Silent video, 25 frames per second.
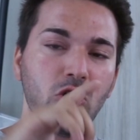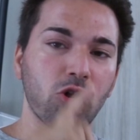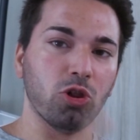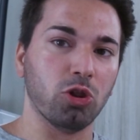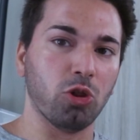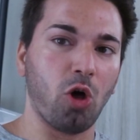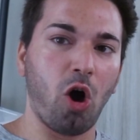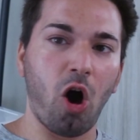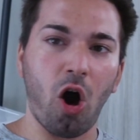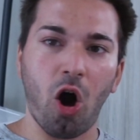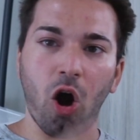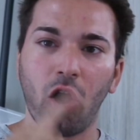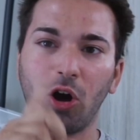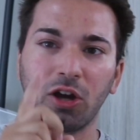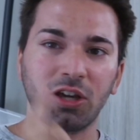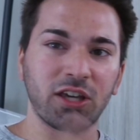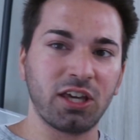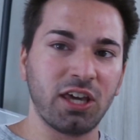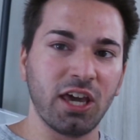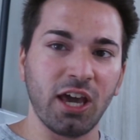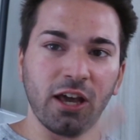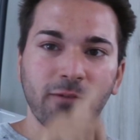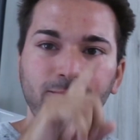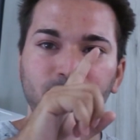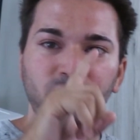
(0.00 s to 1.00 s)
Law,
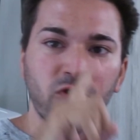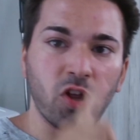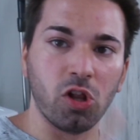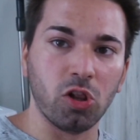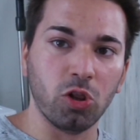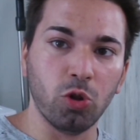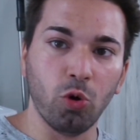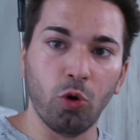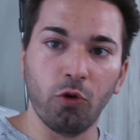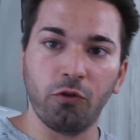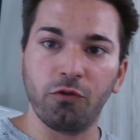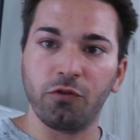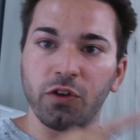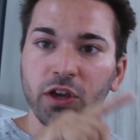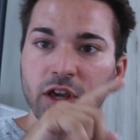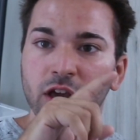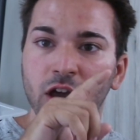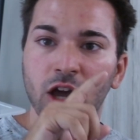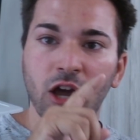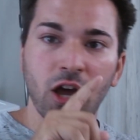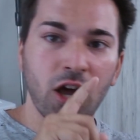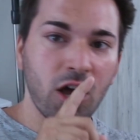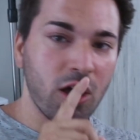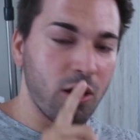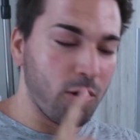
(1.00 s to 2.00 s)
Kid, Luffy,
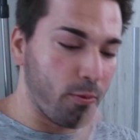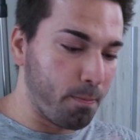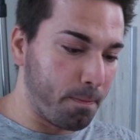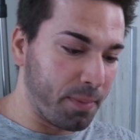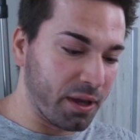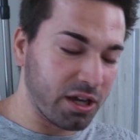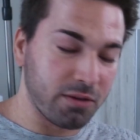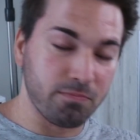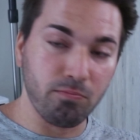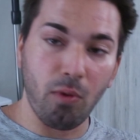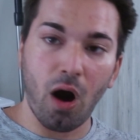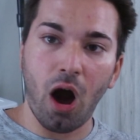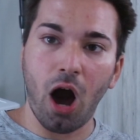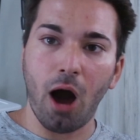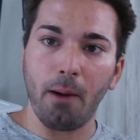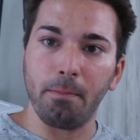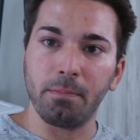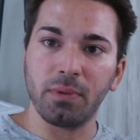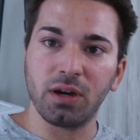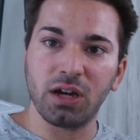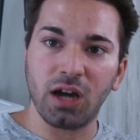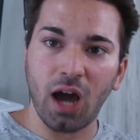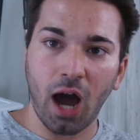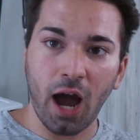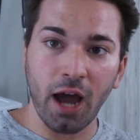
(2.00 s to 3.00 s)
Big Mom,
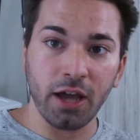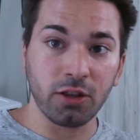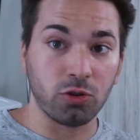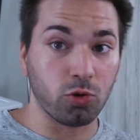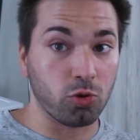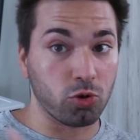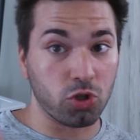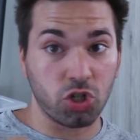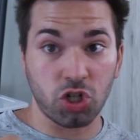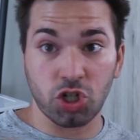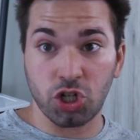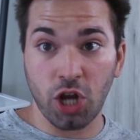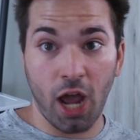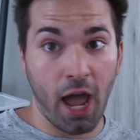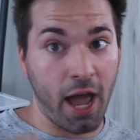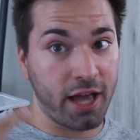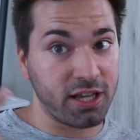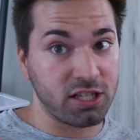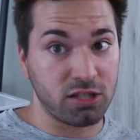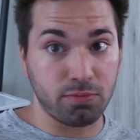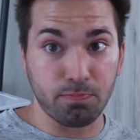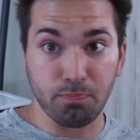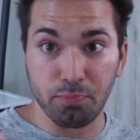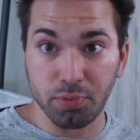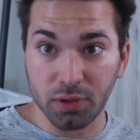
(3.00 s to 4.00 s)
Kaido,
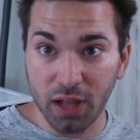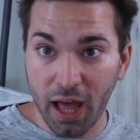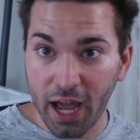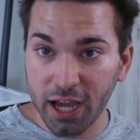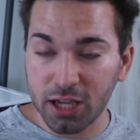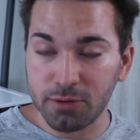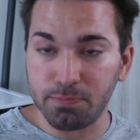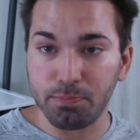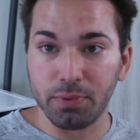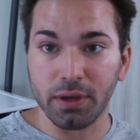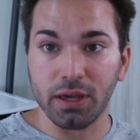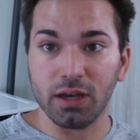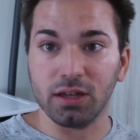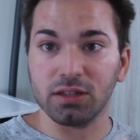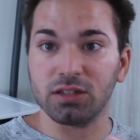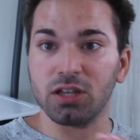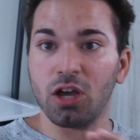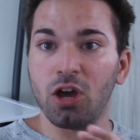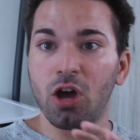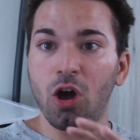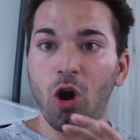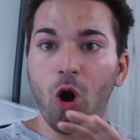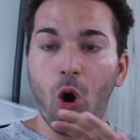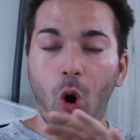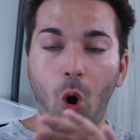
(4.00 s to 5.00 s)
Shanks, Blackbeard,
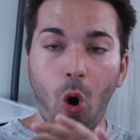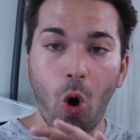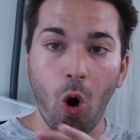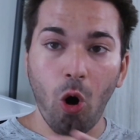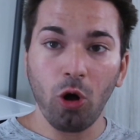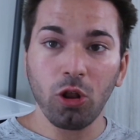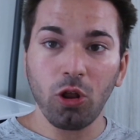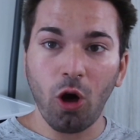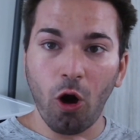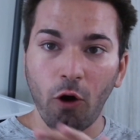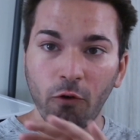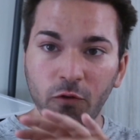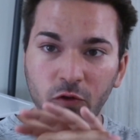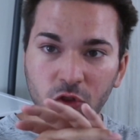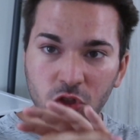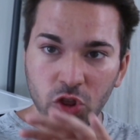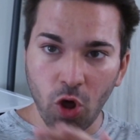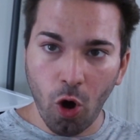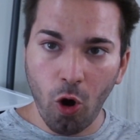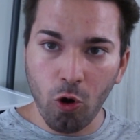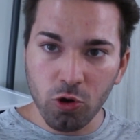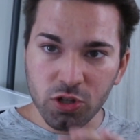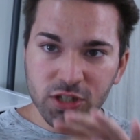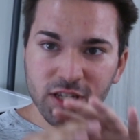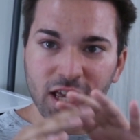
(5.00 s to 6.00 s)
all of
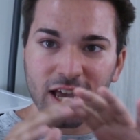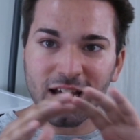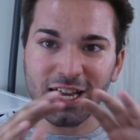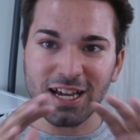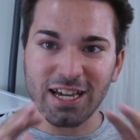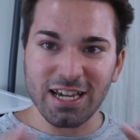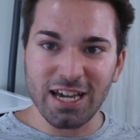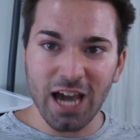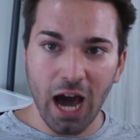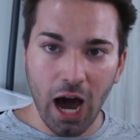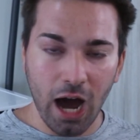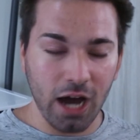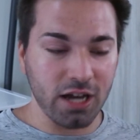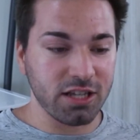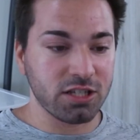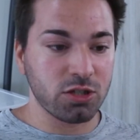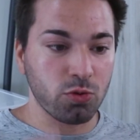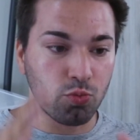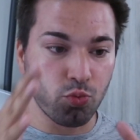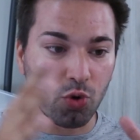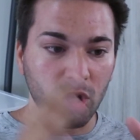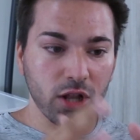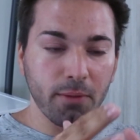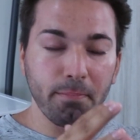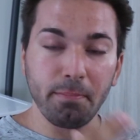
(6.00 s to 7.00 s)
those guys
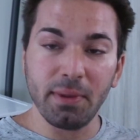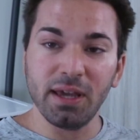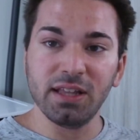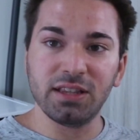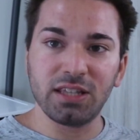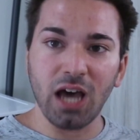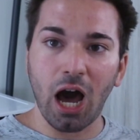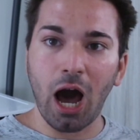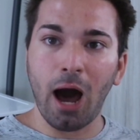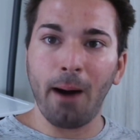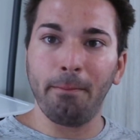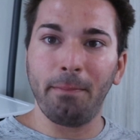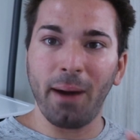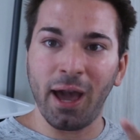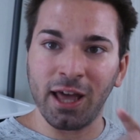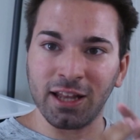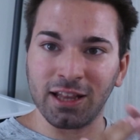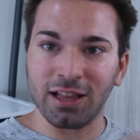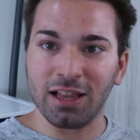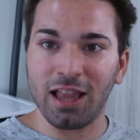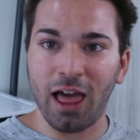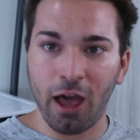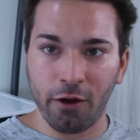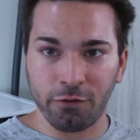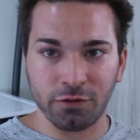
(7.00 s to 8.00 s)
will meet up at
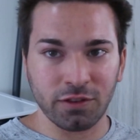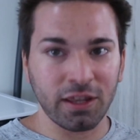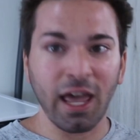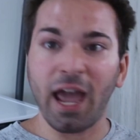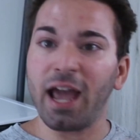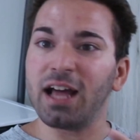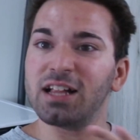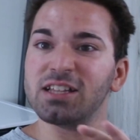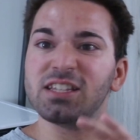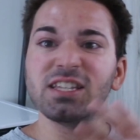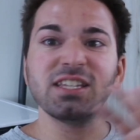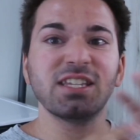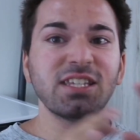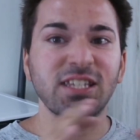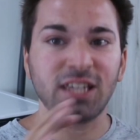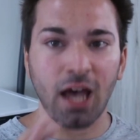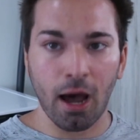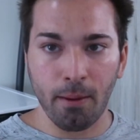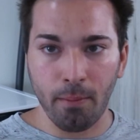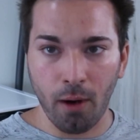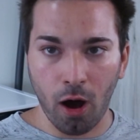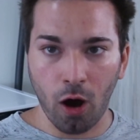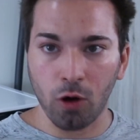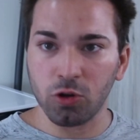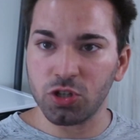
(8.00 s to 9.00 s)
Left Tail
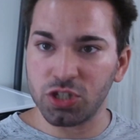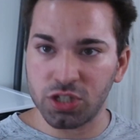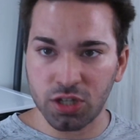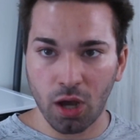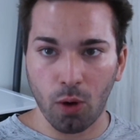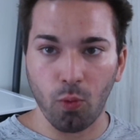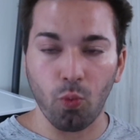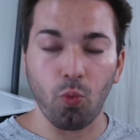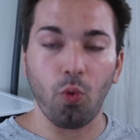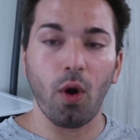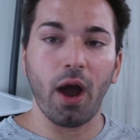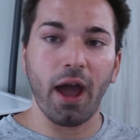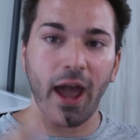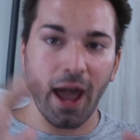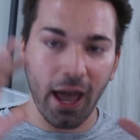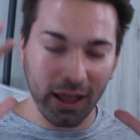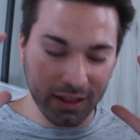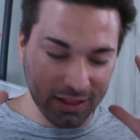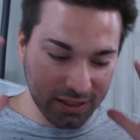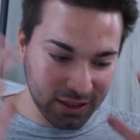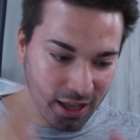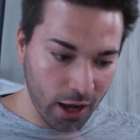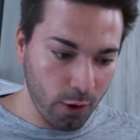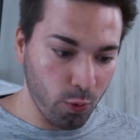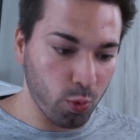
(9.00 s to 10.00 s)
somehow, some way,
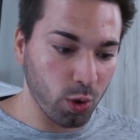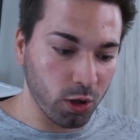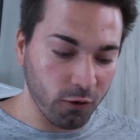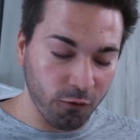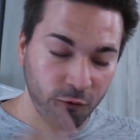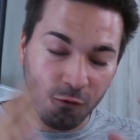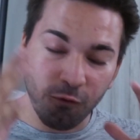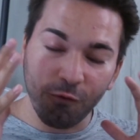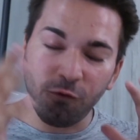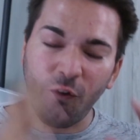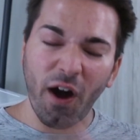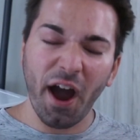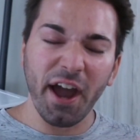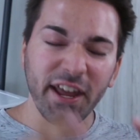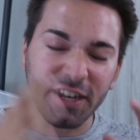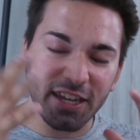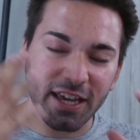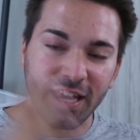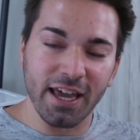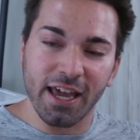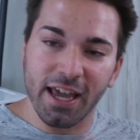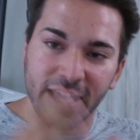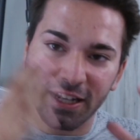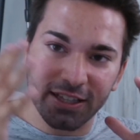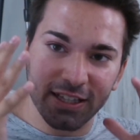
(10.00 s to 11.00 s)
and they will fight
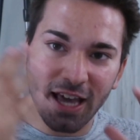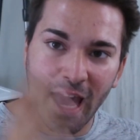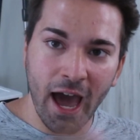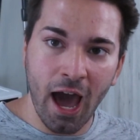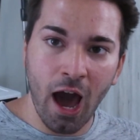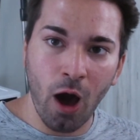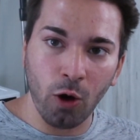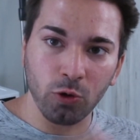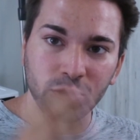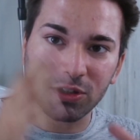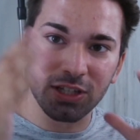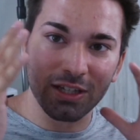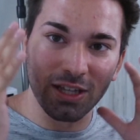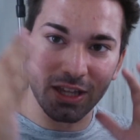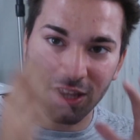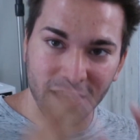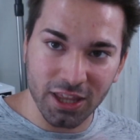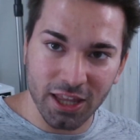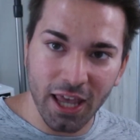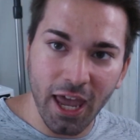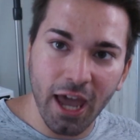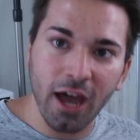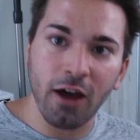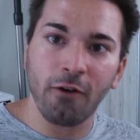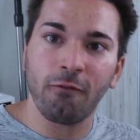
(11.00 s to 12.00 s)
it out
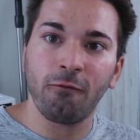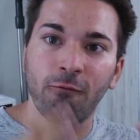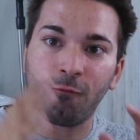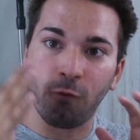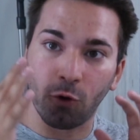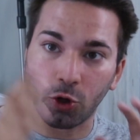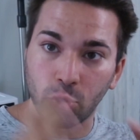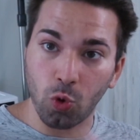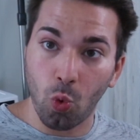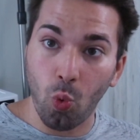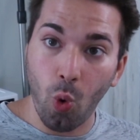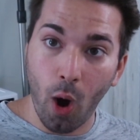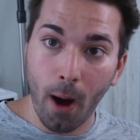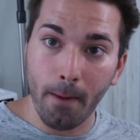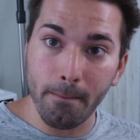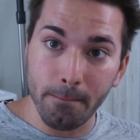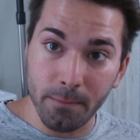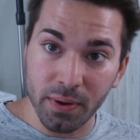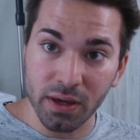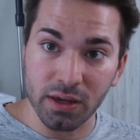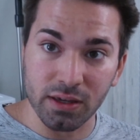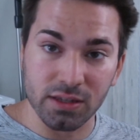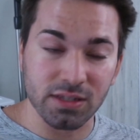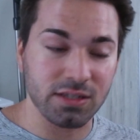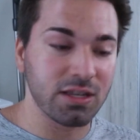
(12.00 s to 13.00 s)
there for the One
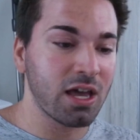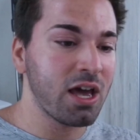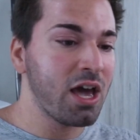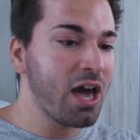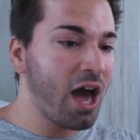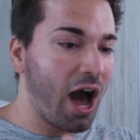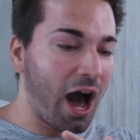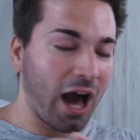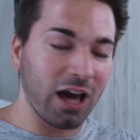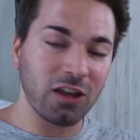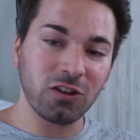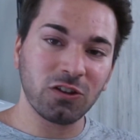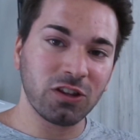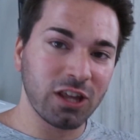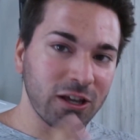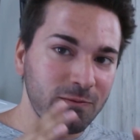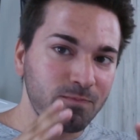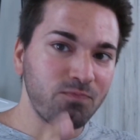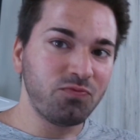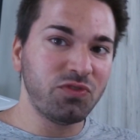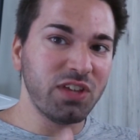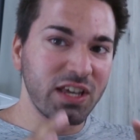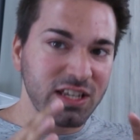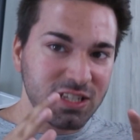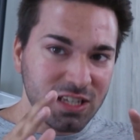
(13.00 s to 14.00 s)
Piece. I
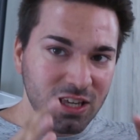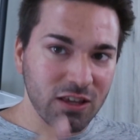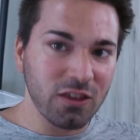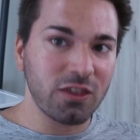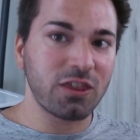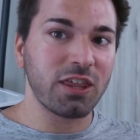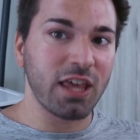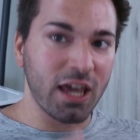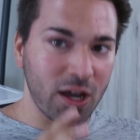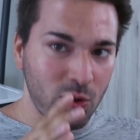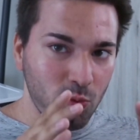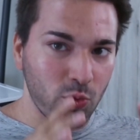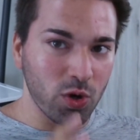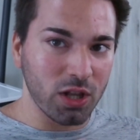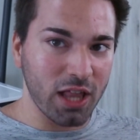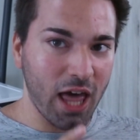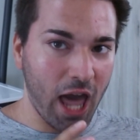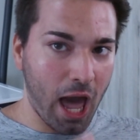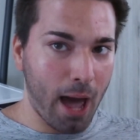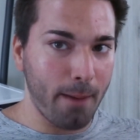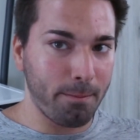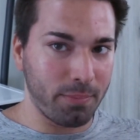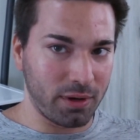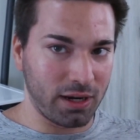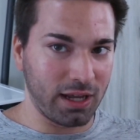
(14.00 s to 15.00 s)
think this thing will
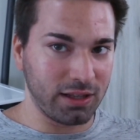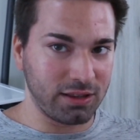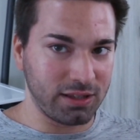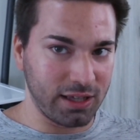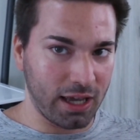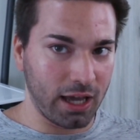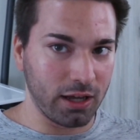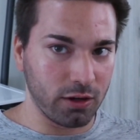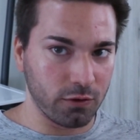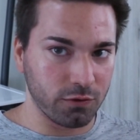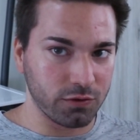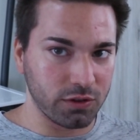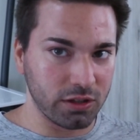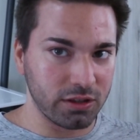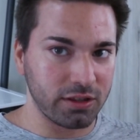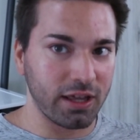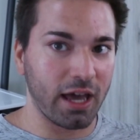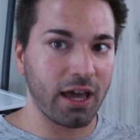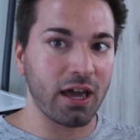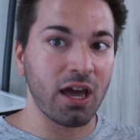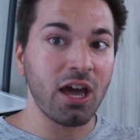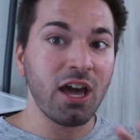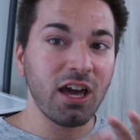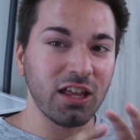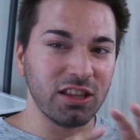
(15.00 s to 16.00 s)
happen at the end of the
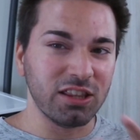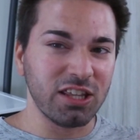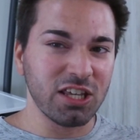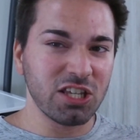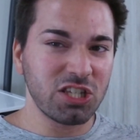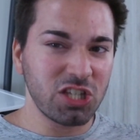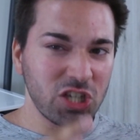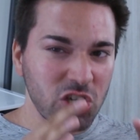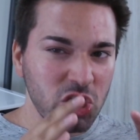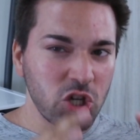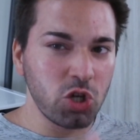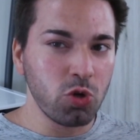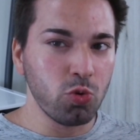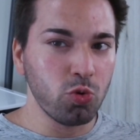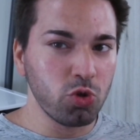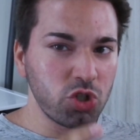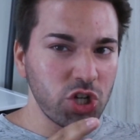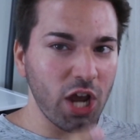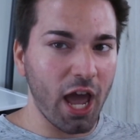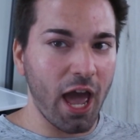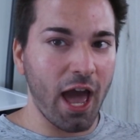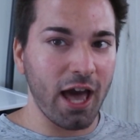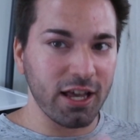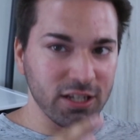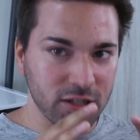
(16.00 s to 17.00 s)
day. This
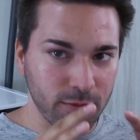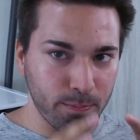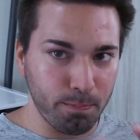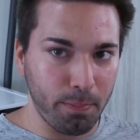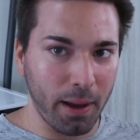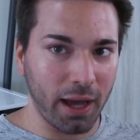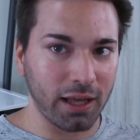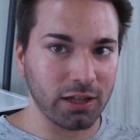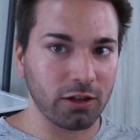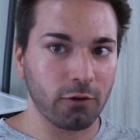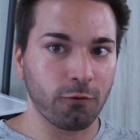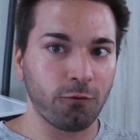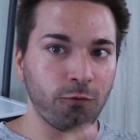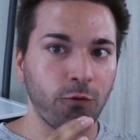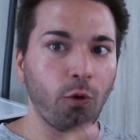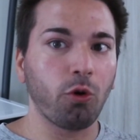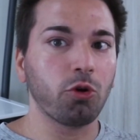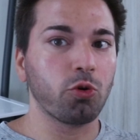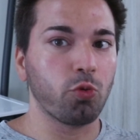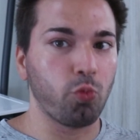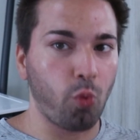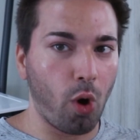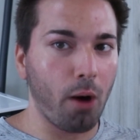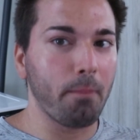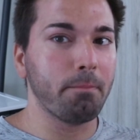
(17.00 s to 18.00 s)
huge ass battle for
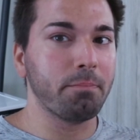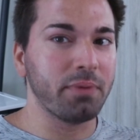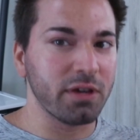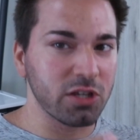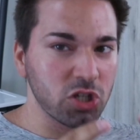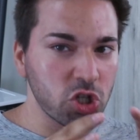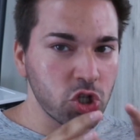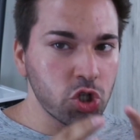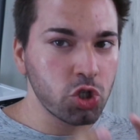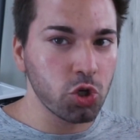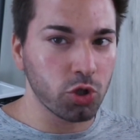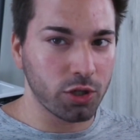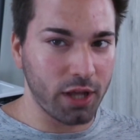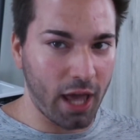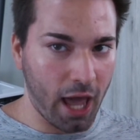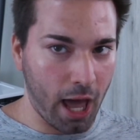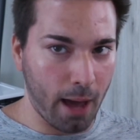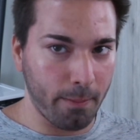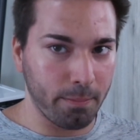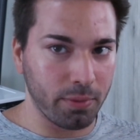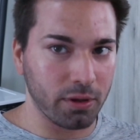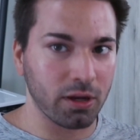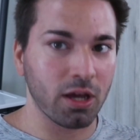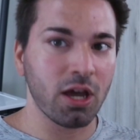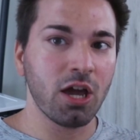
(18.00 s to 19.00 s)
the One Piece should
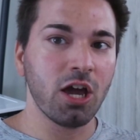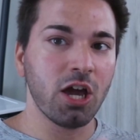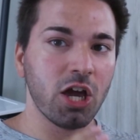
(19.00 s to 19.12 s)
happen.